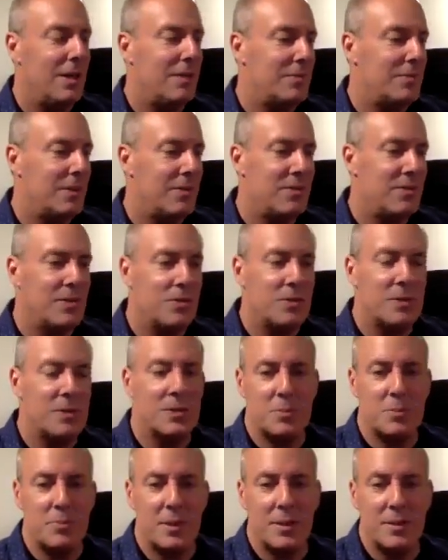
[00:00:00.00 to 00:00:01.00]
if you would just
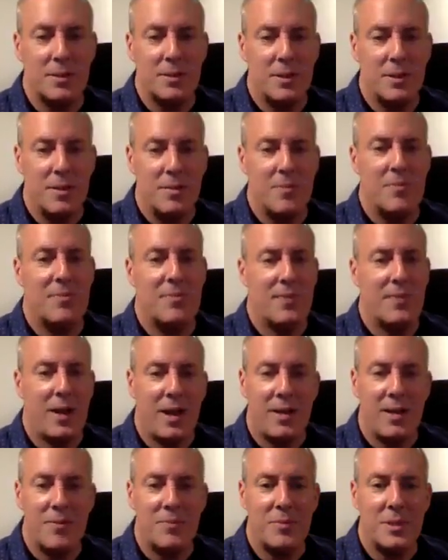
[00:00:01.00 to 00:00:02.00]
spend
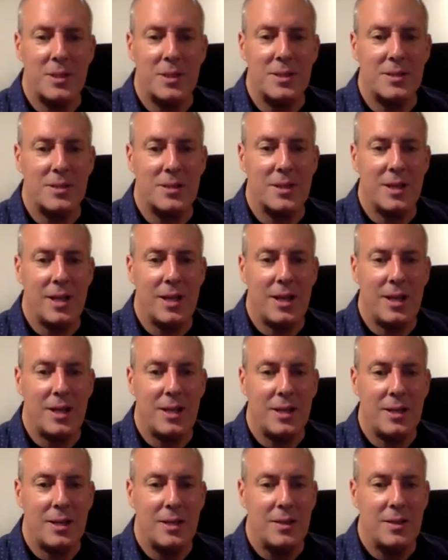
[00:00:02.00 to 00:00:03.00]
5 minutes a day
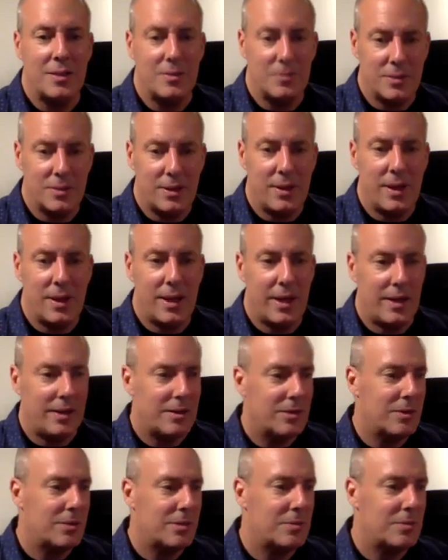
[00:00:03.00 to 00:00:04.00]
with that,
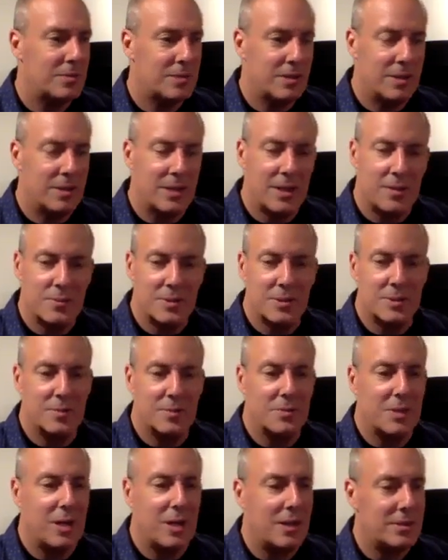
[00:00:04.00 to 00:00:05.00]
starting out with some
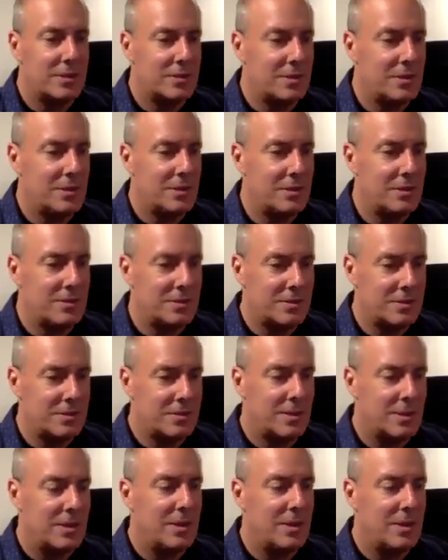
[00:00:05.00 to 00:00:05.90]
long tones,